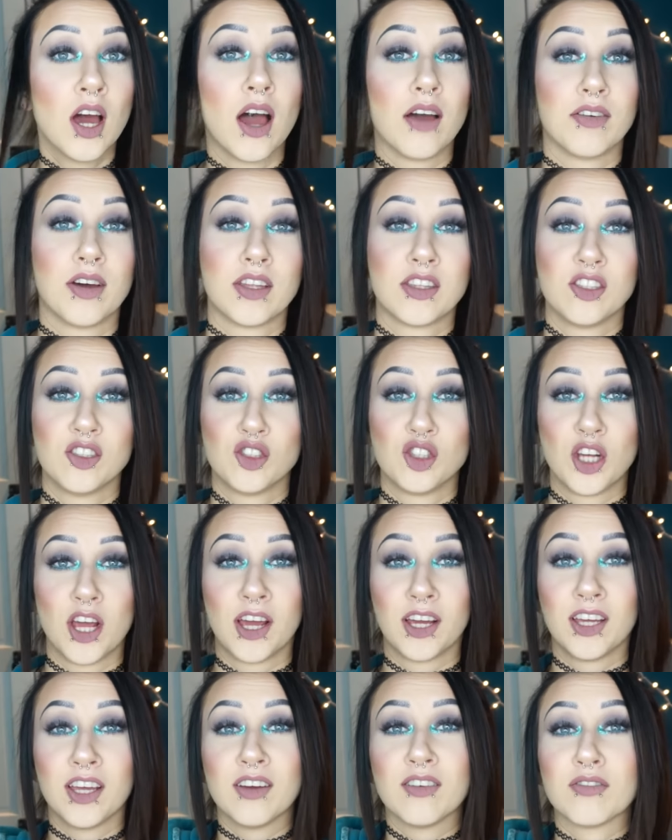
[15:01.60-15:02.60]
I've had this
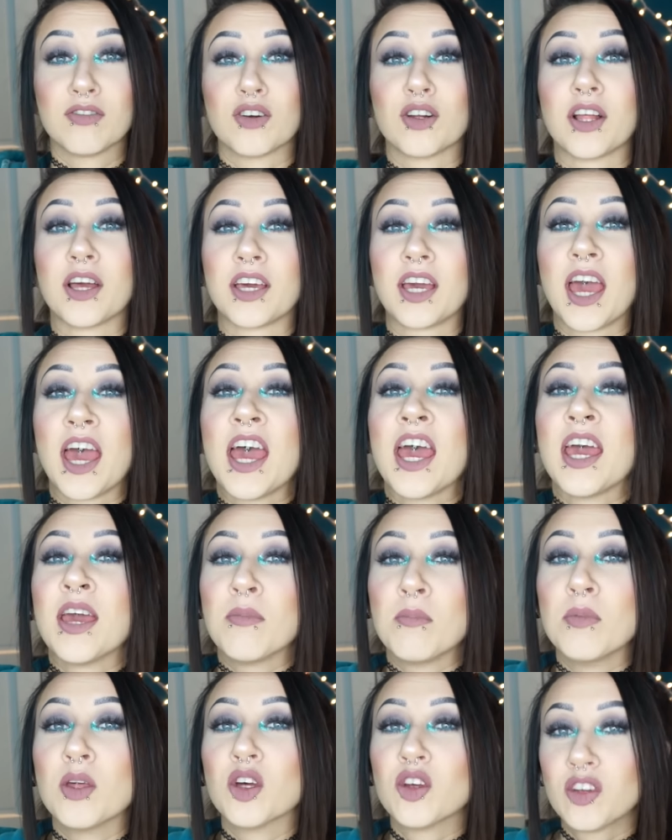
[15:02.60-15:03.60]
jacket for like
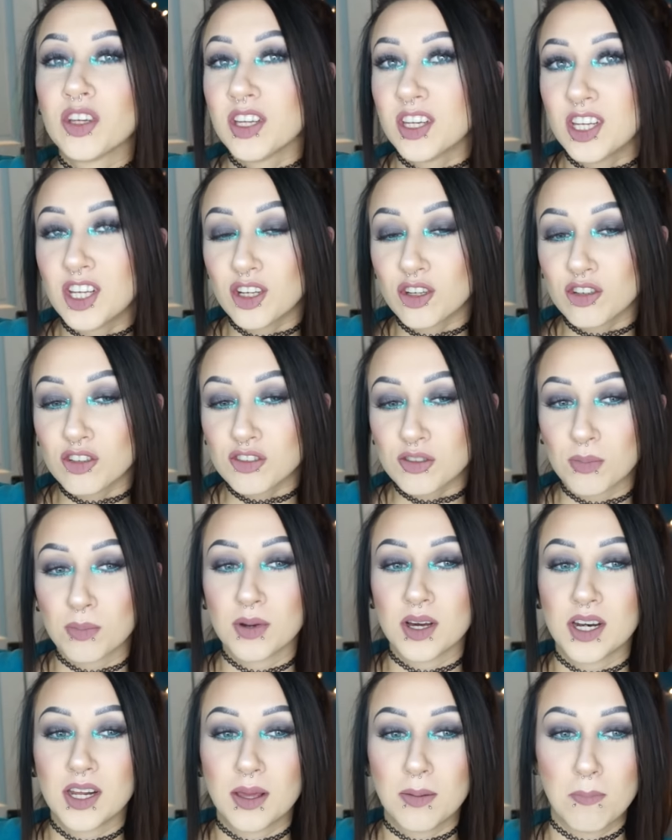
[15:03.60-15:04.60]
a million years,
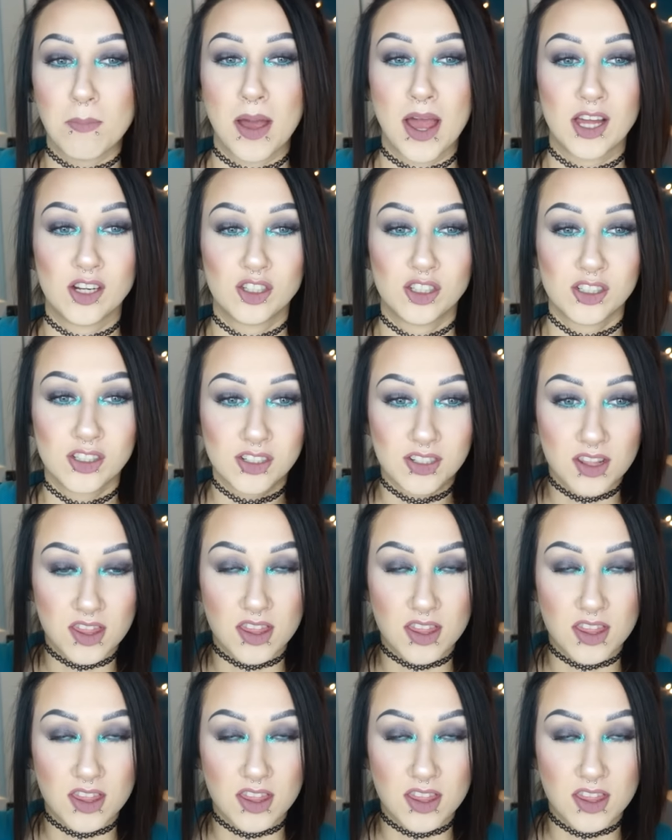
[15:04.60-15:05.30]
but it matches